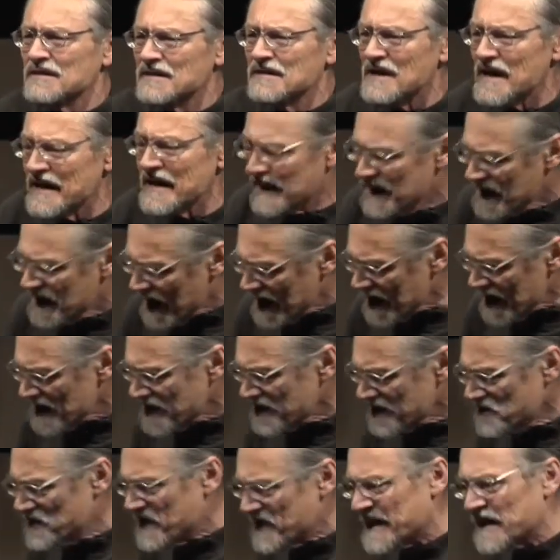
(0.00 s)
I got out
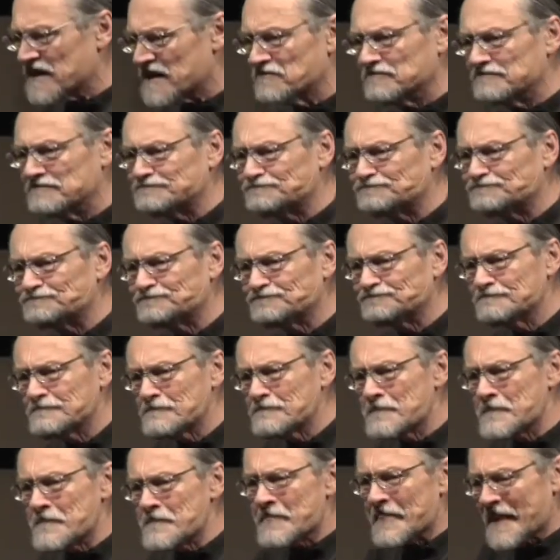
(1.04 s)
of bed.
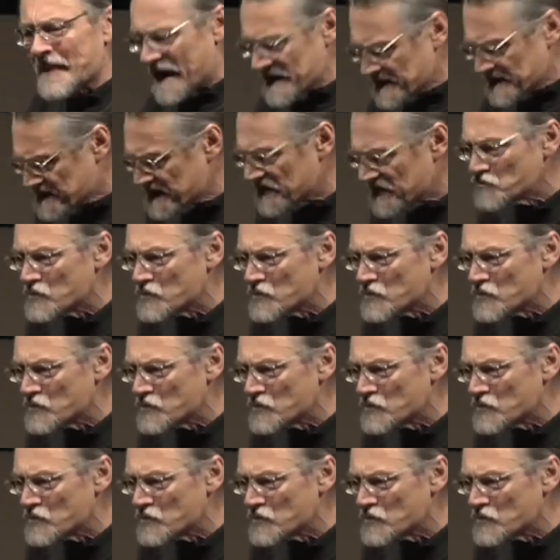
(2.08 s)
I did